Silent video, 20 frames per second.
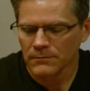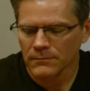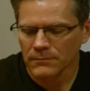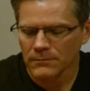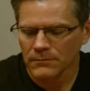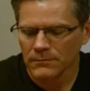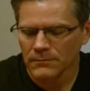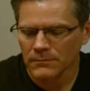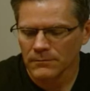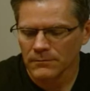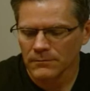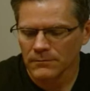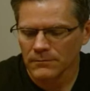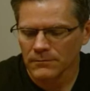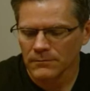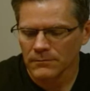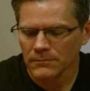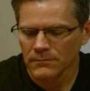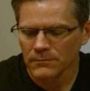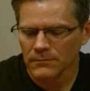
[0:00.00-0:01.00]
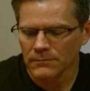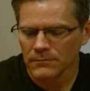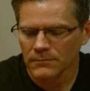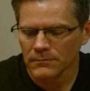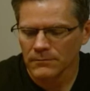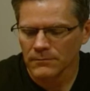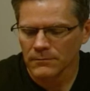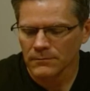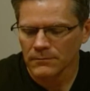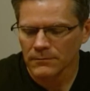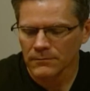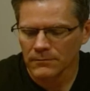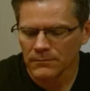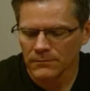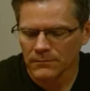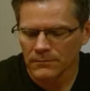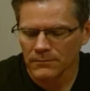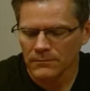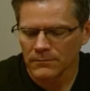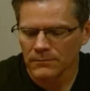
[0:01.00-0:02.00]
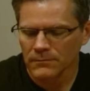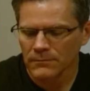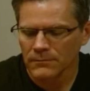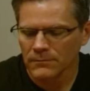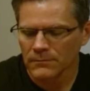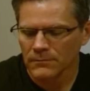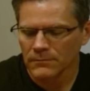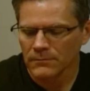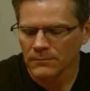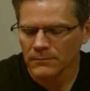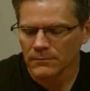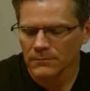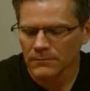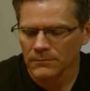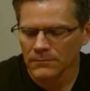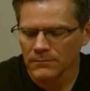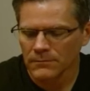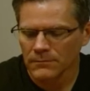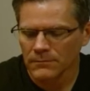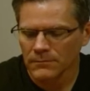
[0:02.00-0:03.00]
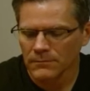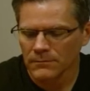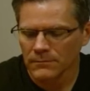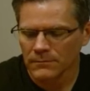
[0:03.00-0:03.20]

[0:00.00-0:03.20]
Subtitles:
[no speech]